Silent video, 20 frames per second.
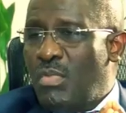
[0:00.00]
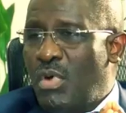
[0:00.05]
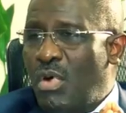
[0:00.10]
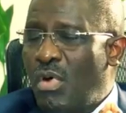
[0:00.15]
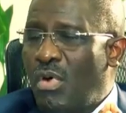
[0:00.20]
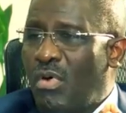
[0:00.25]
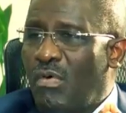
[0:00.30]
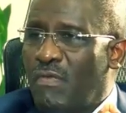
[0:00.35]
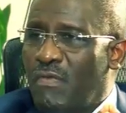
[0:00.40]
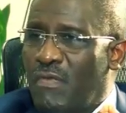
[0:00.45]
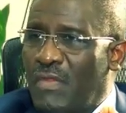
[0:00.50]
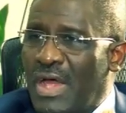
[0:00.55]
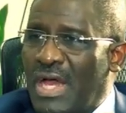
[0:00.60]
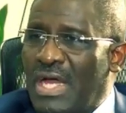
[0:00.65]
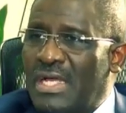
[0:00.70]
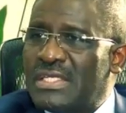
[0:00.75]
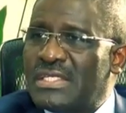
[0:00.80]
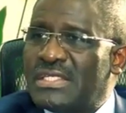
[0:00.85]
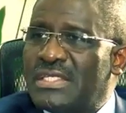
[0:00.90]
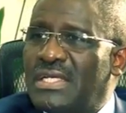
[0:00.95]
more of
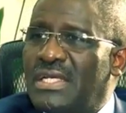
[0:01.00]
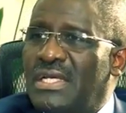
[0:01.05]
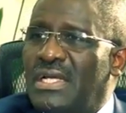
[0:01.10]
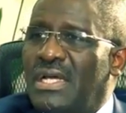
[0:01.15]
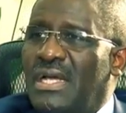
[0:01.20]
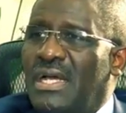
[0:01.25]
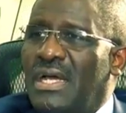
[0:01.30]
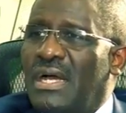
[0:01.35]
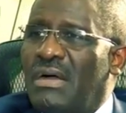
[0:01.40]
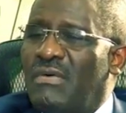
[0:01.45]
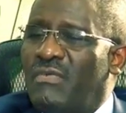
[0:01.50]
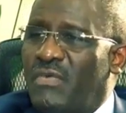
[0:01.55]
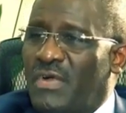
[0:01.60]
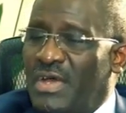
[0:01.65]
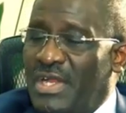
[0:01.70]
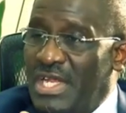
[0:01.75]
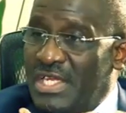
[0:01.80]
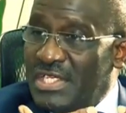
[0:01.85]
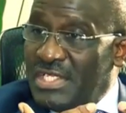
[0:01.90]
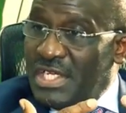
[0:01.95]
that,
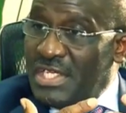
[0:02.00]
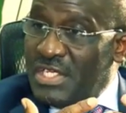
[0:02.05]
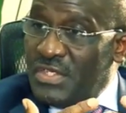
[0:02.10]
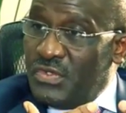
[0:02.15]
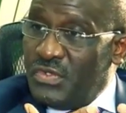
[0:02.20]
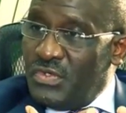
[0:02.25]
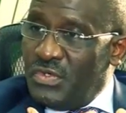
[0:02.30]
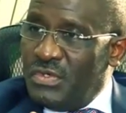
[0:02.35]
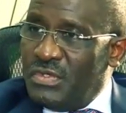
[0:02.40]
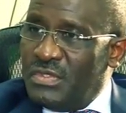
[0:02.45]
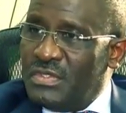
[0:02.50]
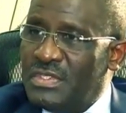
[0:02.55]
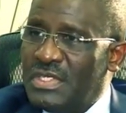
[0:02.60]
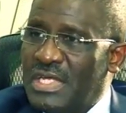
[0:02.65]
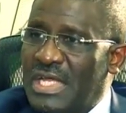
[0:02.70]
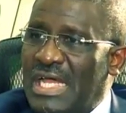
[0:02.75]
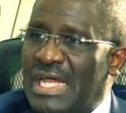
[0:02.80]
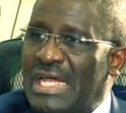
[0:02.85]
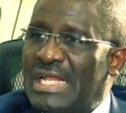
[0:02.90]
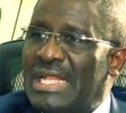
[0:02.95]
financial institutions
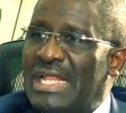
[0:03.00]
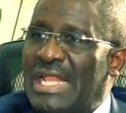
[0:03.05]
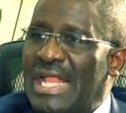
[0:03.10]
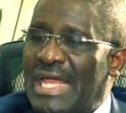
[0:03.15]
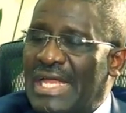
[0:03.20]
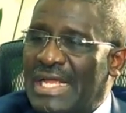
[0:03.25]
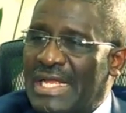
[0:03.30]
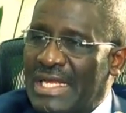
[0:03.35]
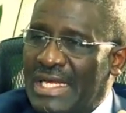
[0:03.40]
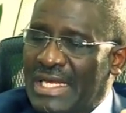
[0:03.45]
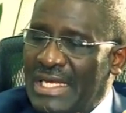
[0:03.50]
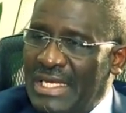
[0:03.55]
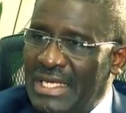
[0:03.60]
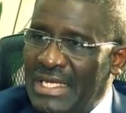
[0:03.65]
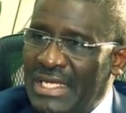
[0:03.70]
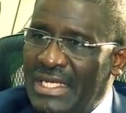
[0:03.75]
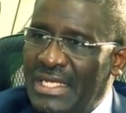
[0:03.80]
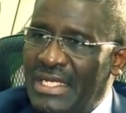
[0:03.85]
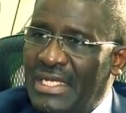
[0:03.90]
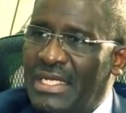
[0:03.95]
are
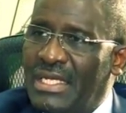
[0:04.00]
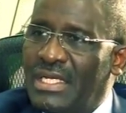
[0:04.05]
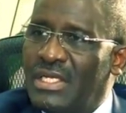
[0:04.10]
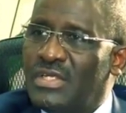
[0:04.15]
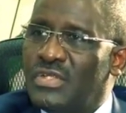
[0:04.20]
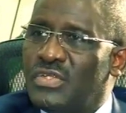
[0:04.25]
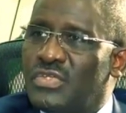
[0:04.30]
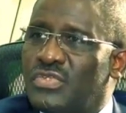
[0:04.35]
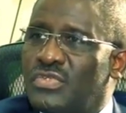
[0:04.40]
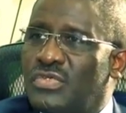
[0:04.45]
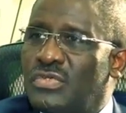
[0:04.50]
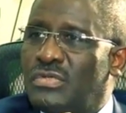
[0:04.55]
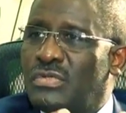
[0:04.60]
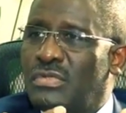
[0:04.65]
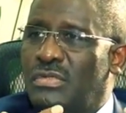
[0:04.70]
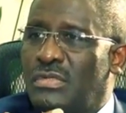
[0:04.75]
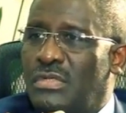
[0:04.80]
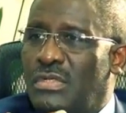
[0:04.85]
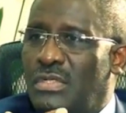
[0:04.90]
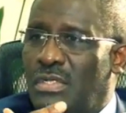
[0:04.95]
likely
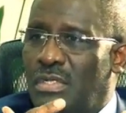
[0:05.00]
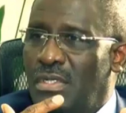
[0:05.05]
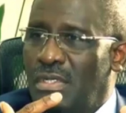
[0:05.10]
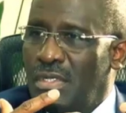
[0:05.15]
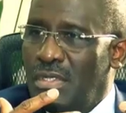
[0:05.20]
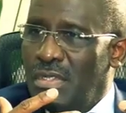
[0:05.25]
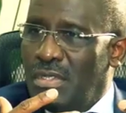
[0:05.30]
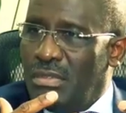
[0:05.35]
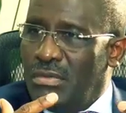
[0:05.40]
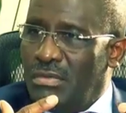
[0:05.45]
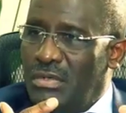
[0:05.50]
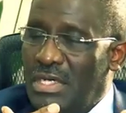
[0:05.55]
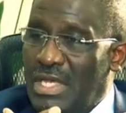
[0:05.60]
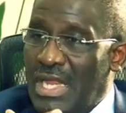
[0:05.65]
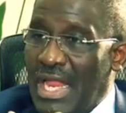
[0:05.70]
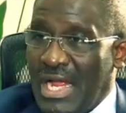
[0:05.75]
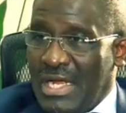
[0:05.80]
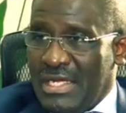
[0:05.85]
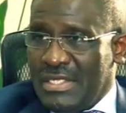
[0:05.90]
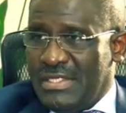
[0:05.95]
to
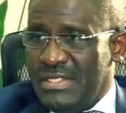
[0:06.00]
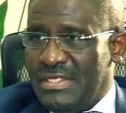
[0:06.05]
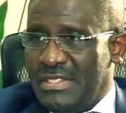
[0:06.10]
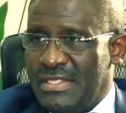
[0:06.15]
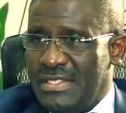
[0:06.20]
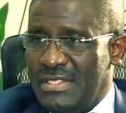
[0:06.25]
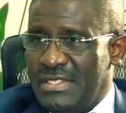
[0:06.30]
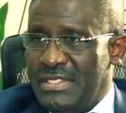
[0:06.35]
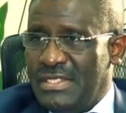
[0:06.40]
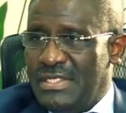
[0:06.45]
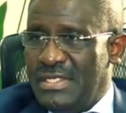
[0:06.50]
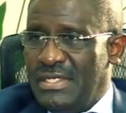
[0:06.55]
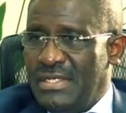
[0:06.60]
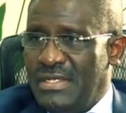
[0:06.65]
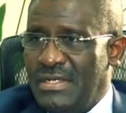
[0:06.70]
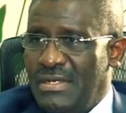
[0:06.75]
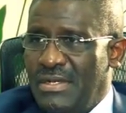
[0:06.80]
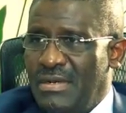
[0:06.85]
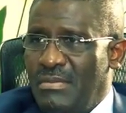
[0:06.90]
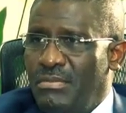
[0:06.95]
relax.
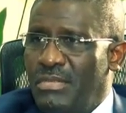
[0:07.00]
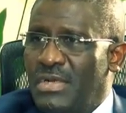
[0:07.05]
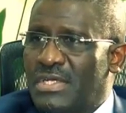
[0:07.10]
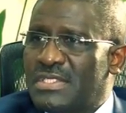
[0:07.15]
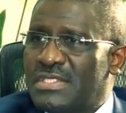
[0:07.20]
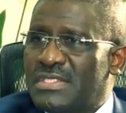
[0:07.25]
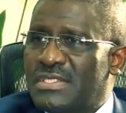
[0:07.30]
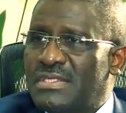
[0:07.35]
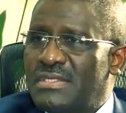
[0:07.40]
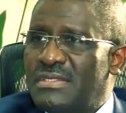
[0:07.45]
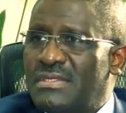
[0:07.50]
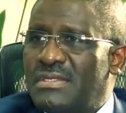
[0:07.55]
But